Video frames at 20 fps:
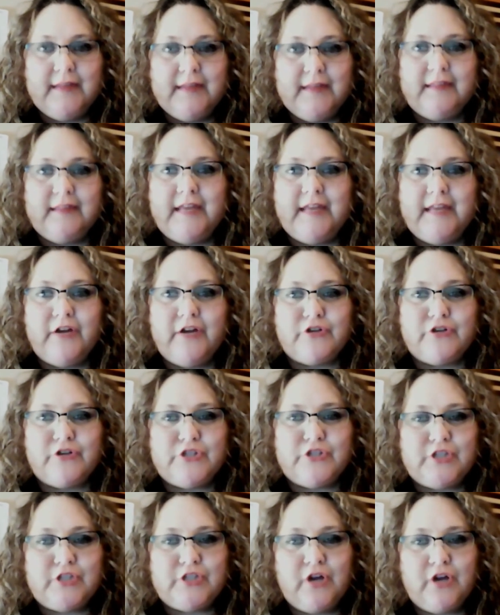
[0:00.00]
That they are
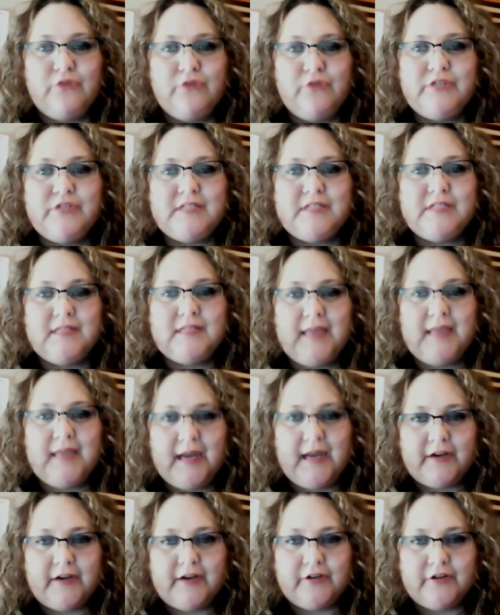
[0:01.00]
so
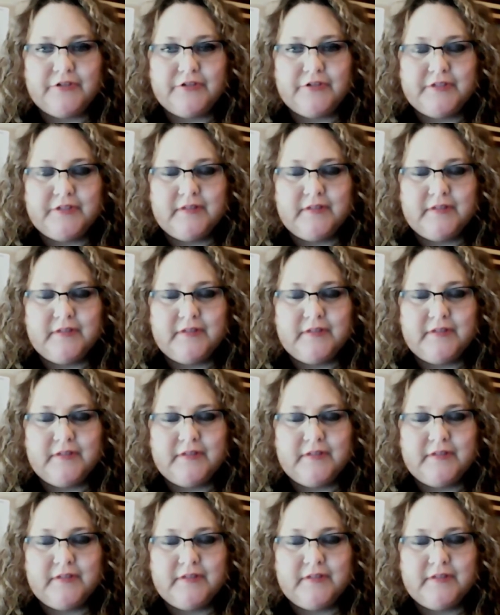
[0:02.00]
scared